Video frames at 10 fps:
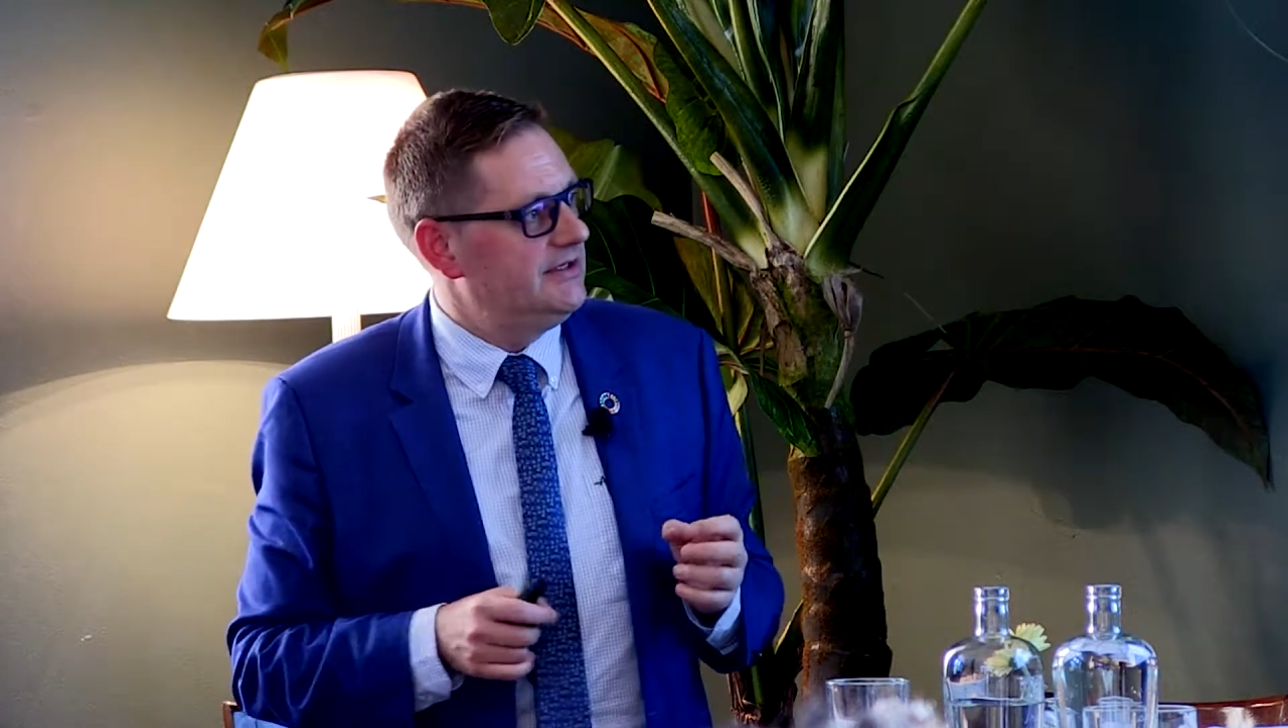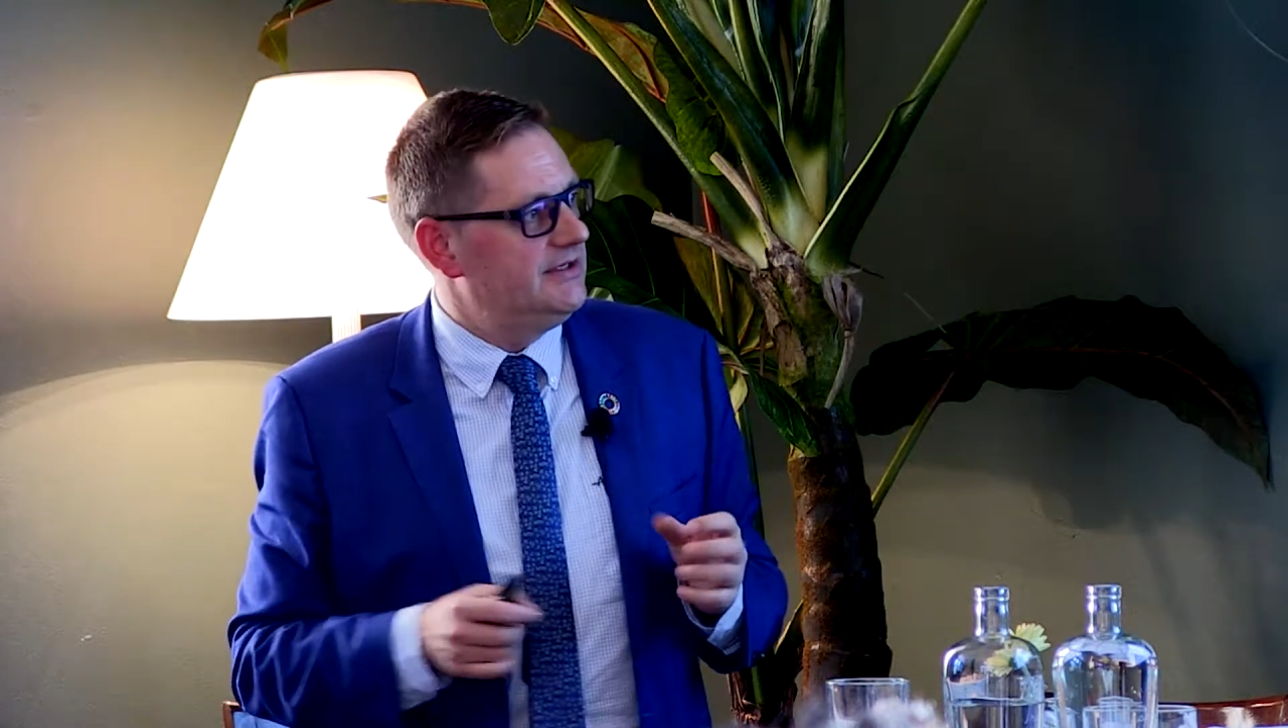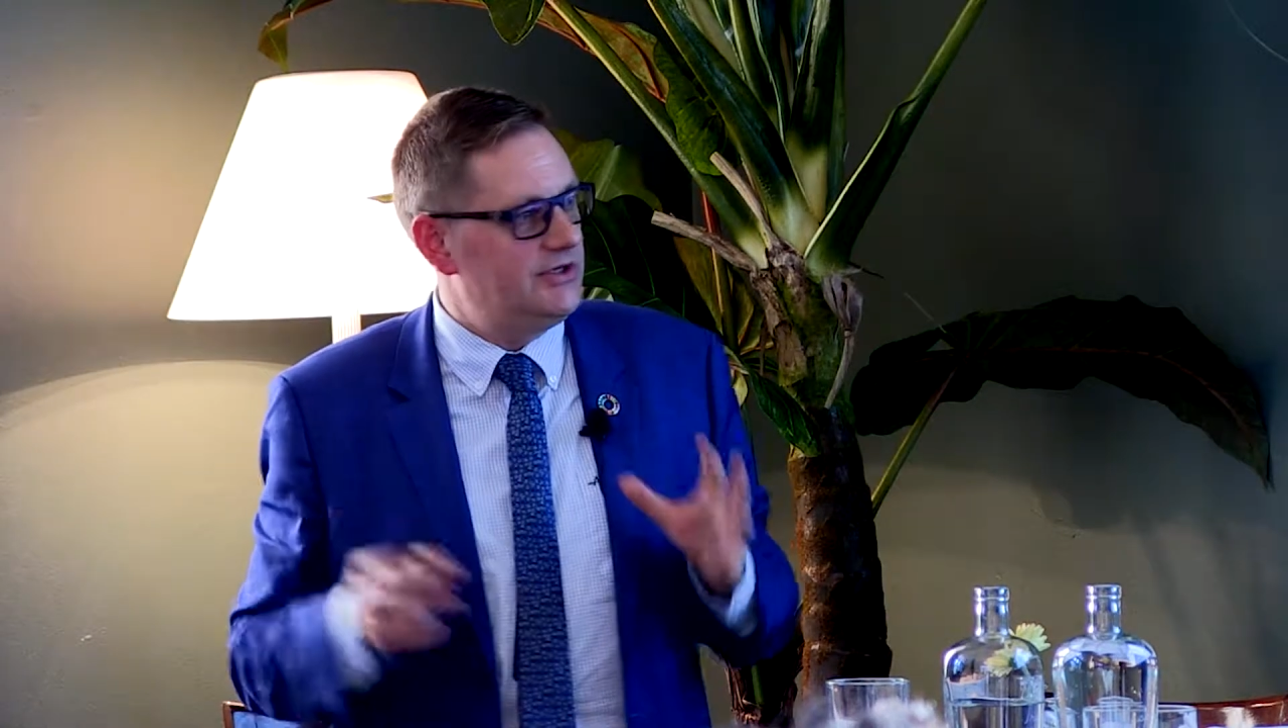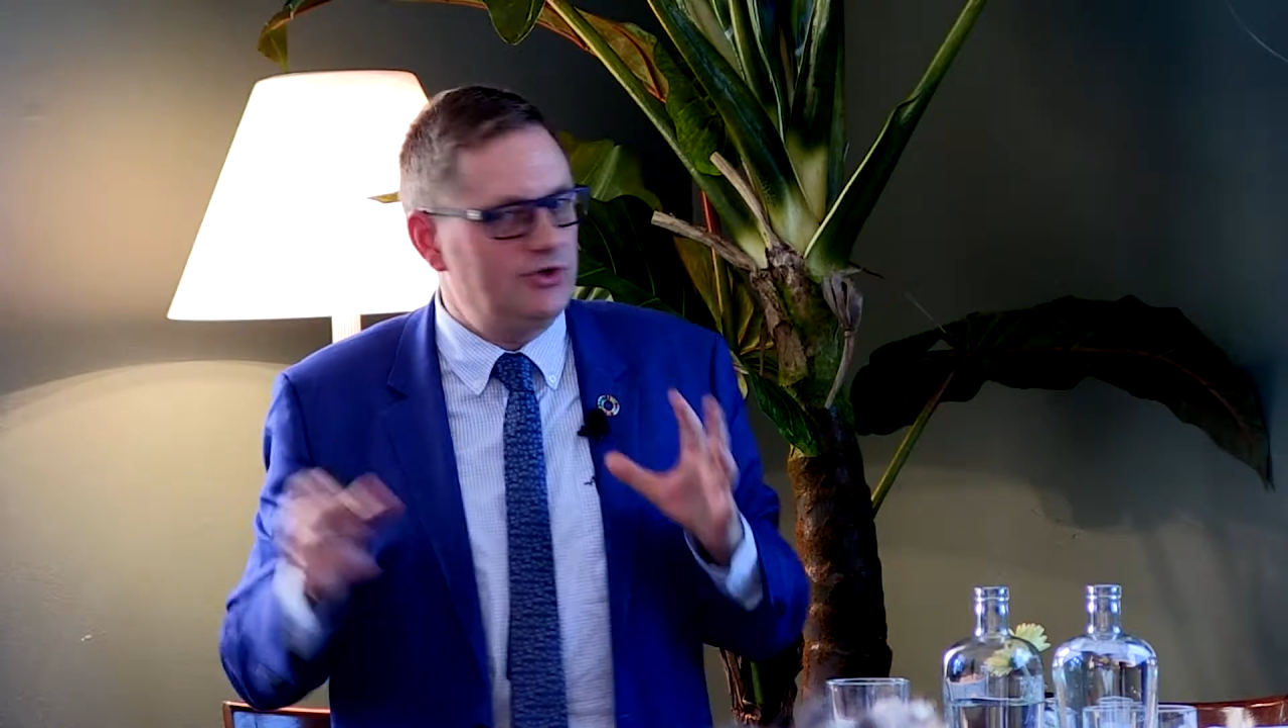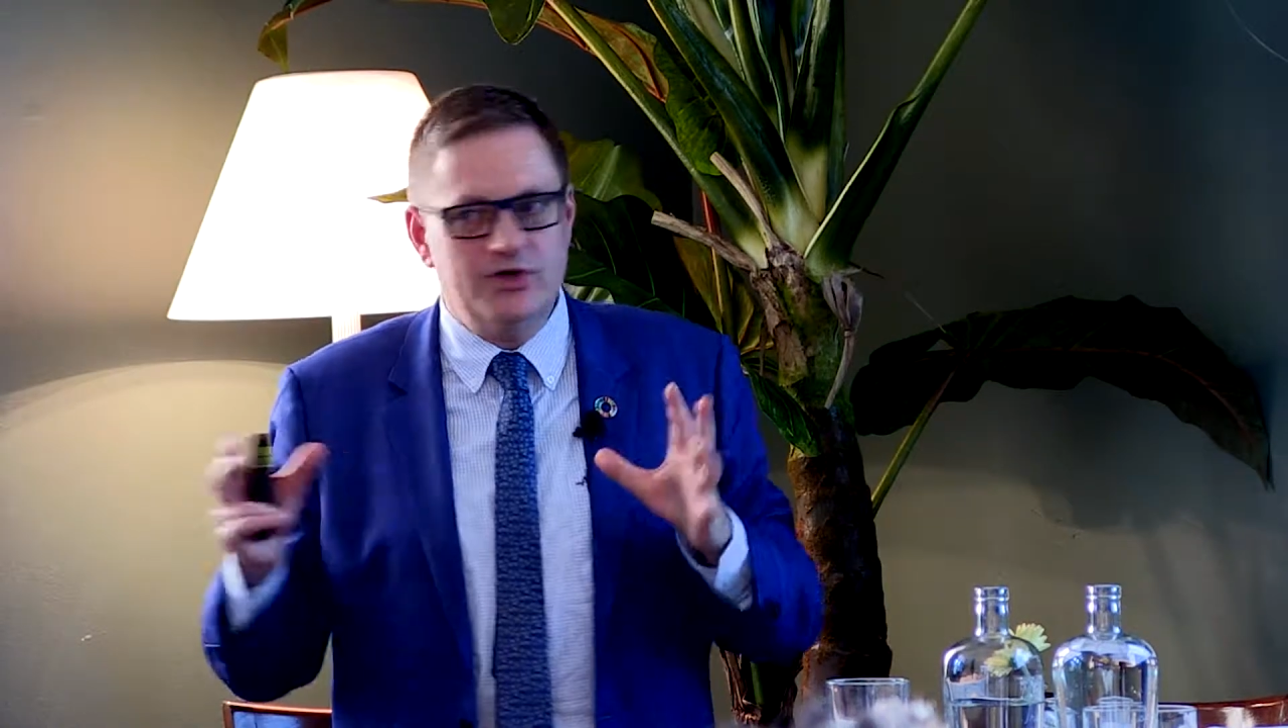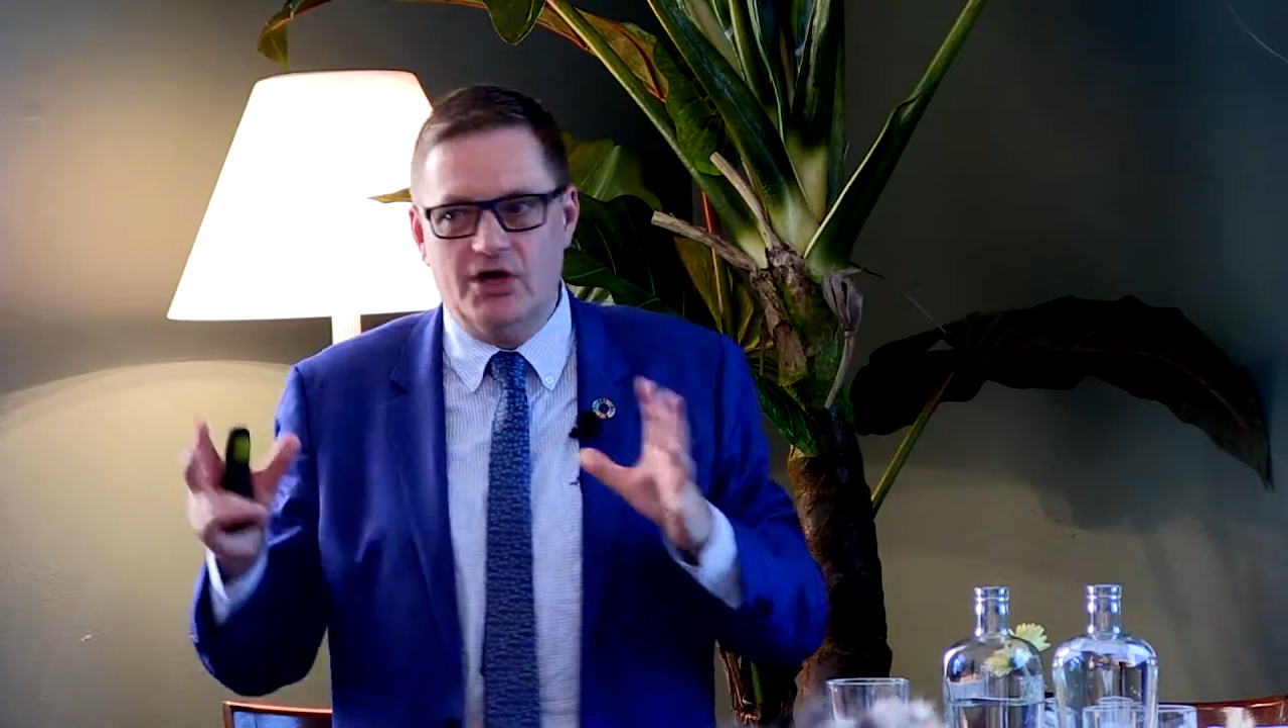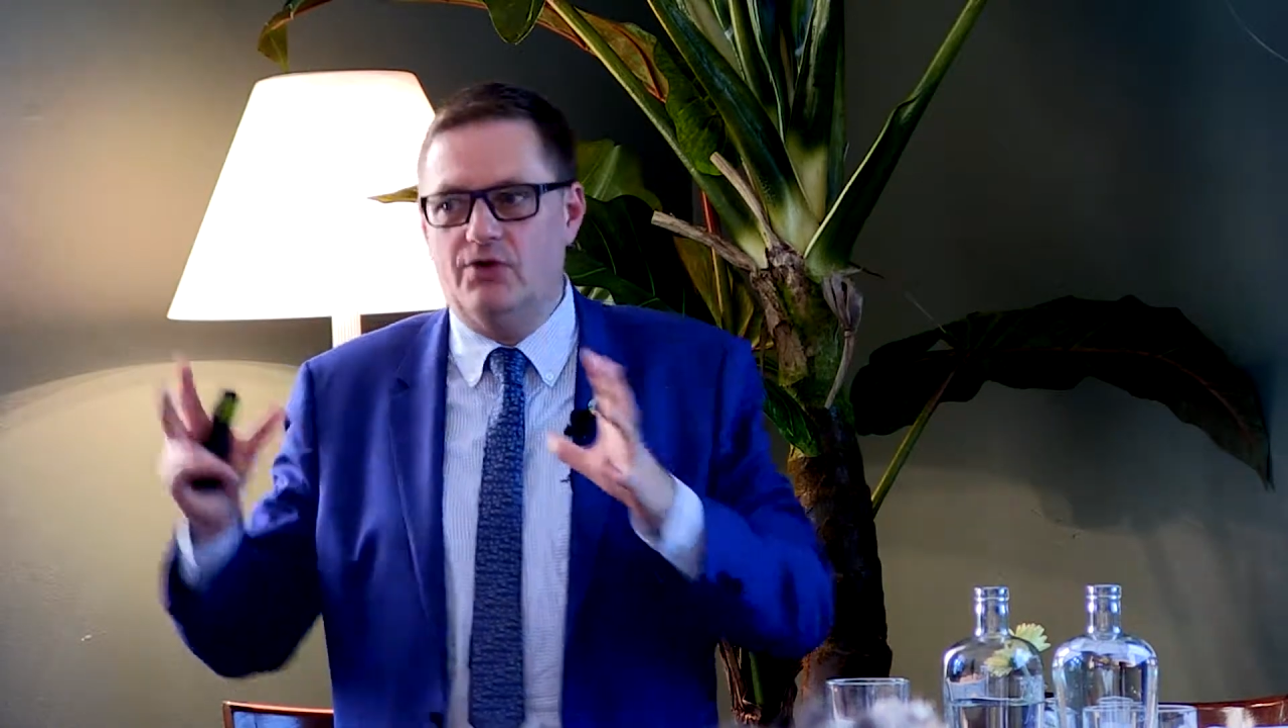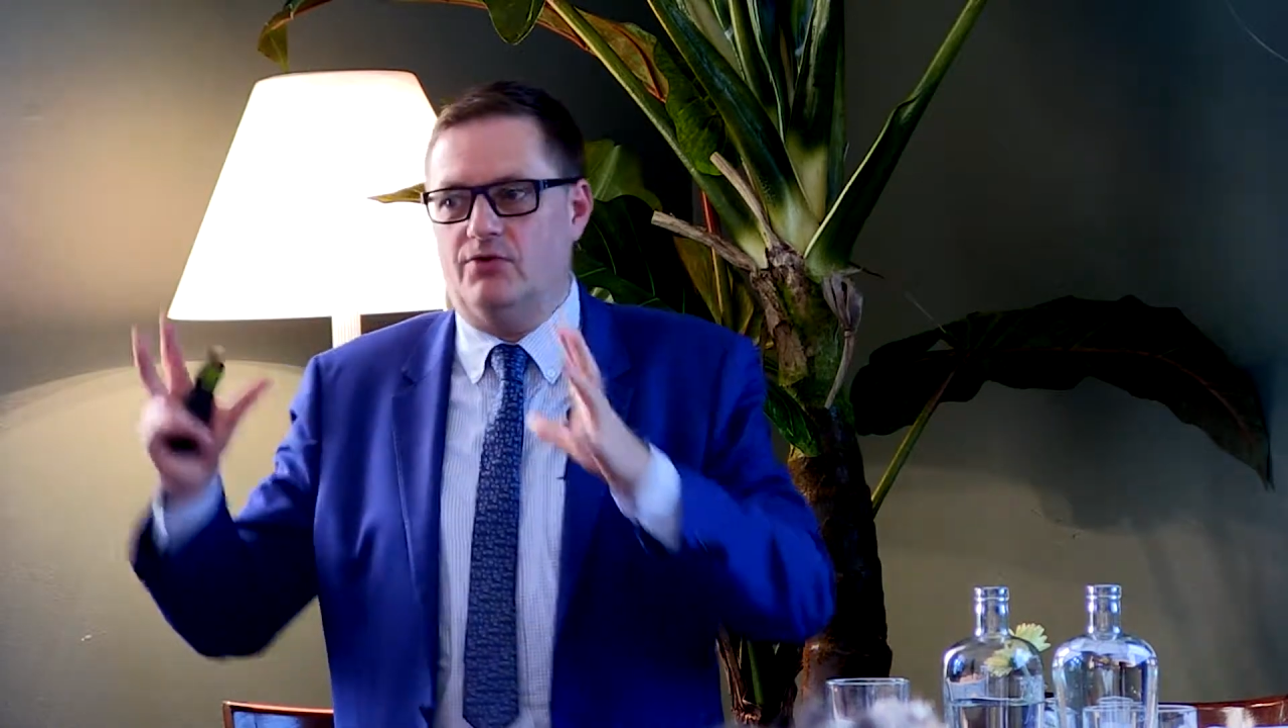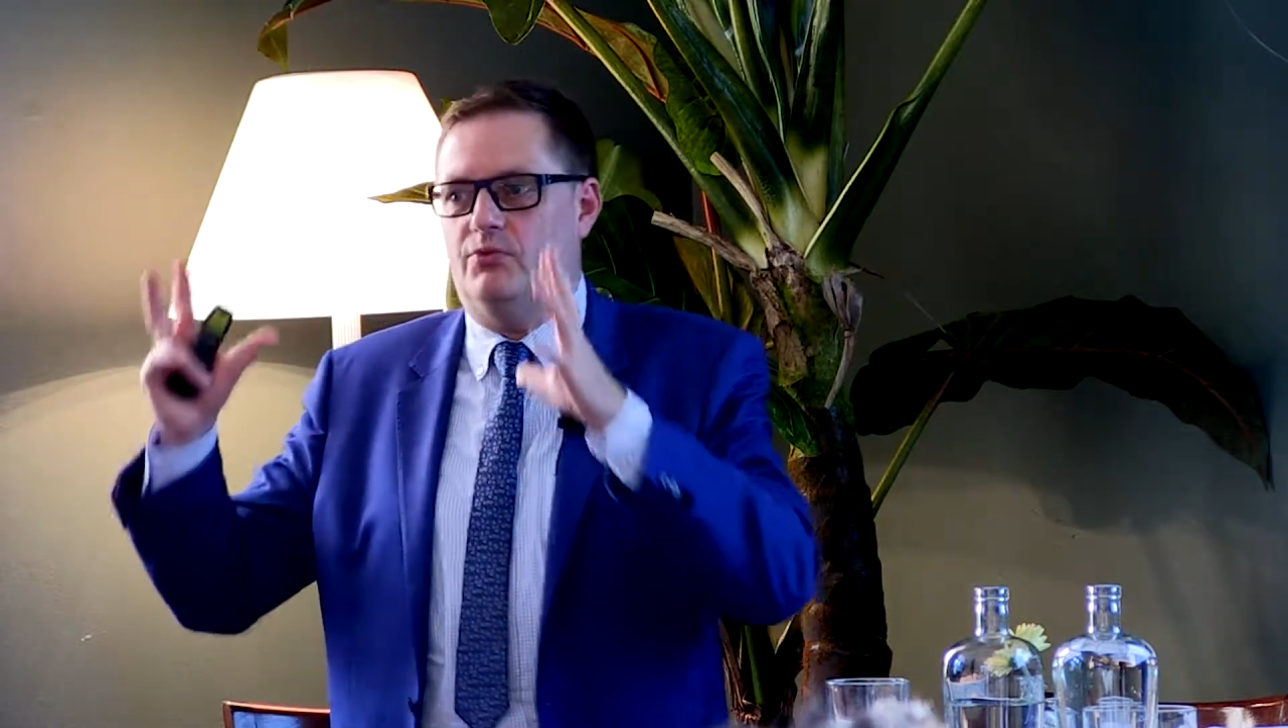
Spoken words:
So you know